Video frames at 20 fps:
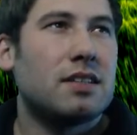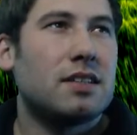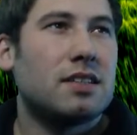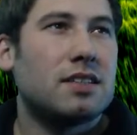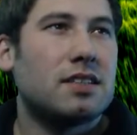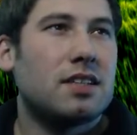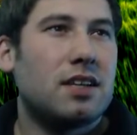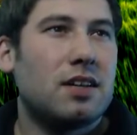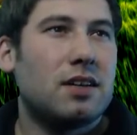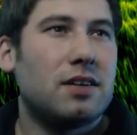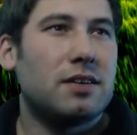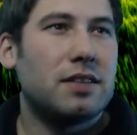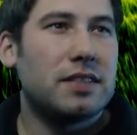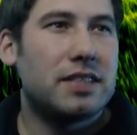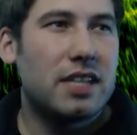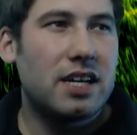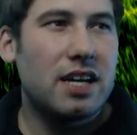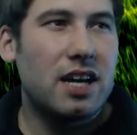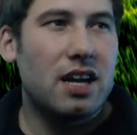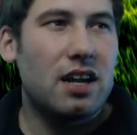So it's
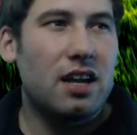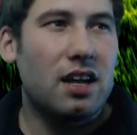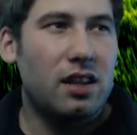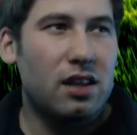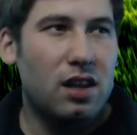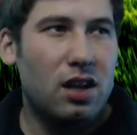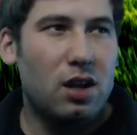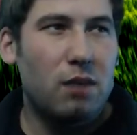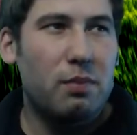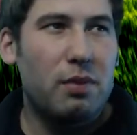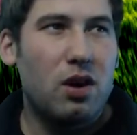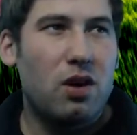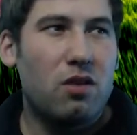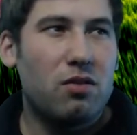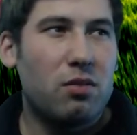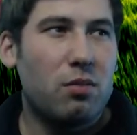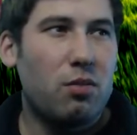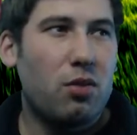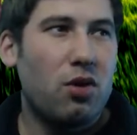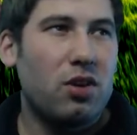gonna get a little bit over
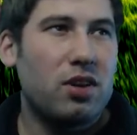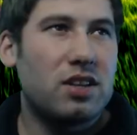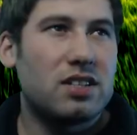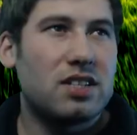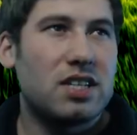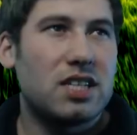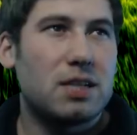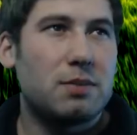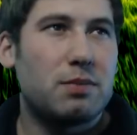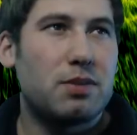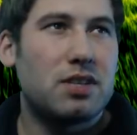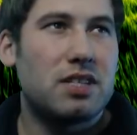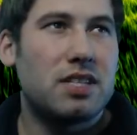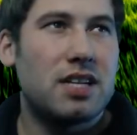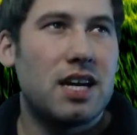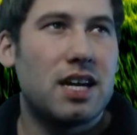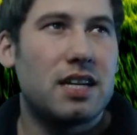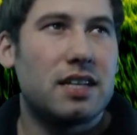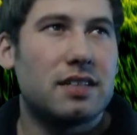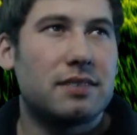more than
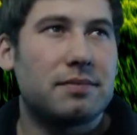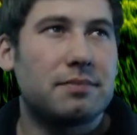60%.